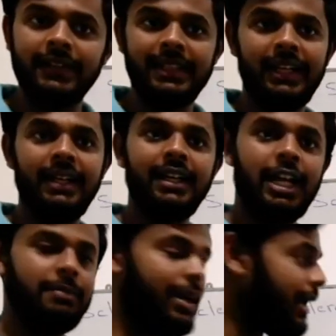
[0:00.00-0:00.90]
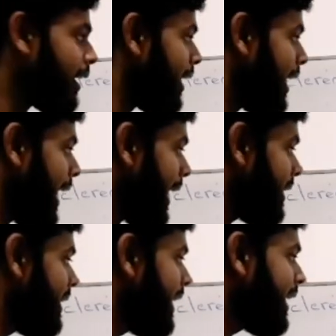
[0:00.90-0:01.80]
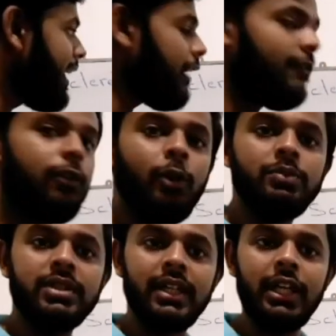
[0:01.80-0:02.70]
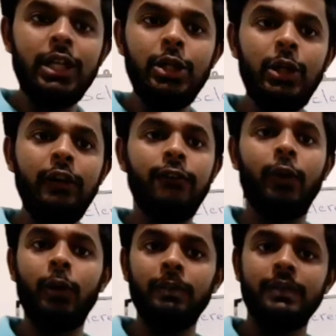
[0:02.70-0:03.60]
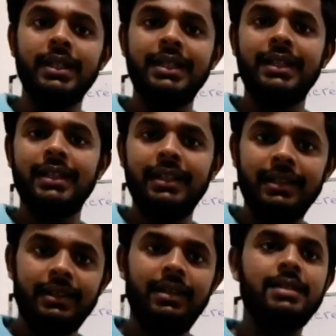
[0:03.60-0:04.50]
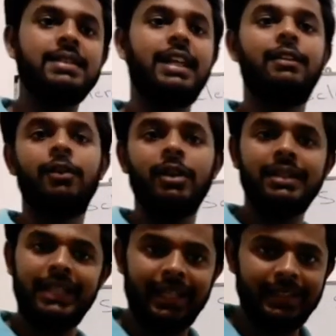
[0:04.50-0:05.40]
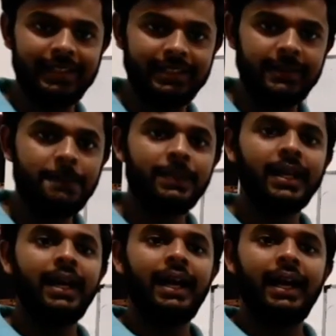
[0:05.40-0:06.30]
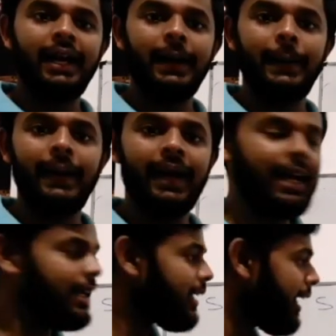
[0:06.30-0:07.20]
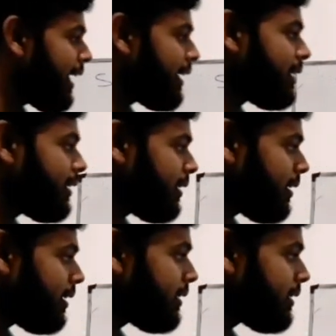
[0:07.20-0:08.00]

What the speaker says: sclerenchyma, and lignin forms a uniform cell wall thickness. And here,